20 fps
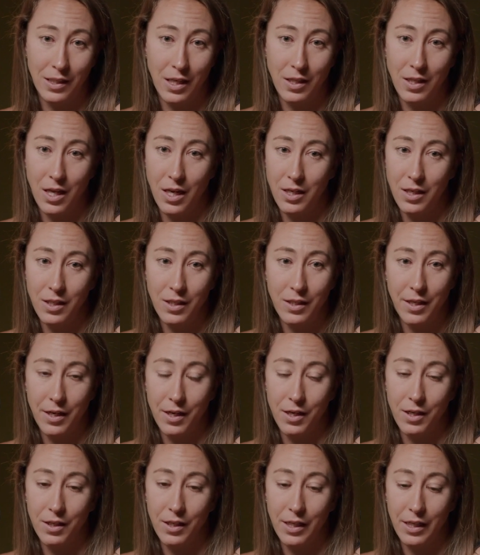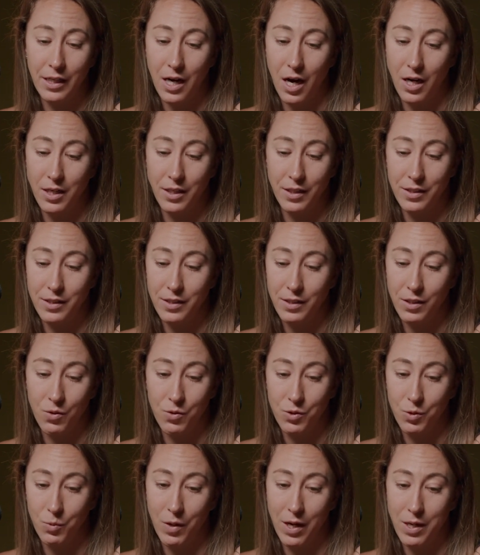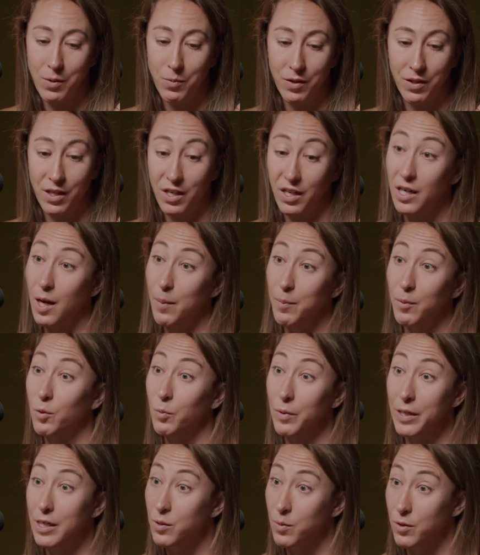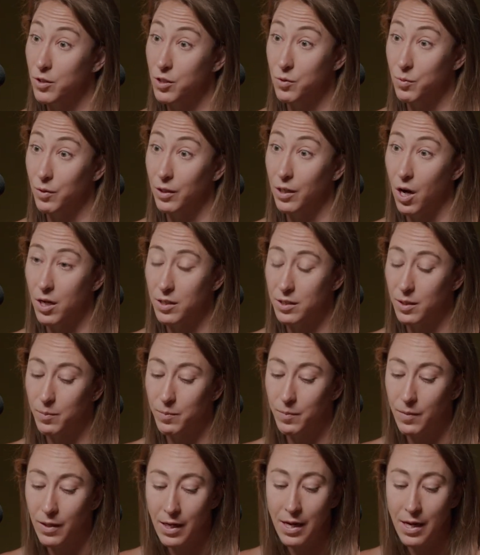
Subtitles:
And then their incontinence goes away within a couple of weeks, which is really awesome.